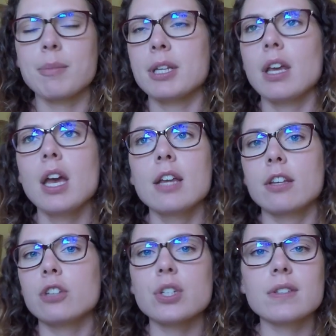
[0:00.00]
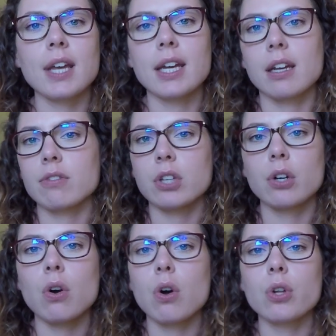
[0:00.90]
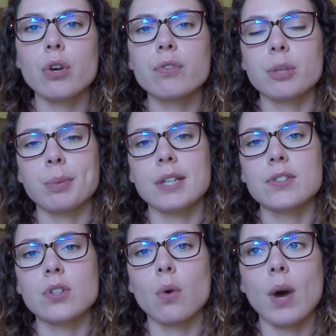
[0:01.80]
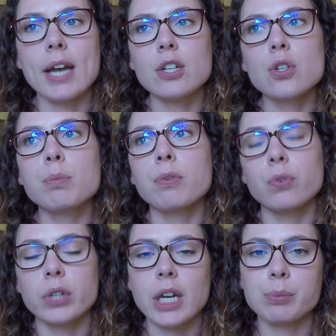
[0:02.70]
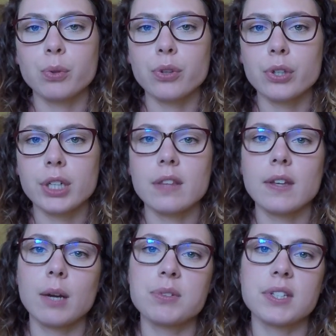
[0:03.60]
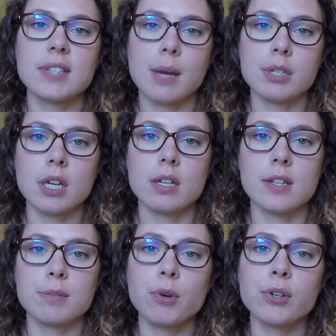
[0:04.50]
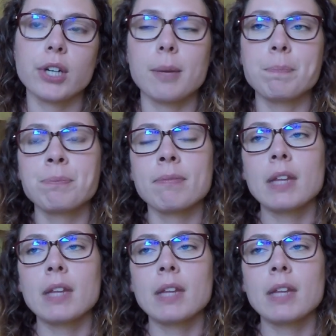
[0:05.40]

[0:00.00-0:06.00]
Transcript: I mean, they're all over the place. So I knew before April 30th that I was accepted into this program.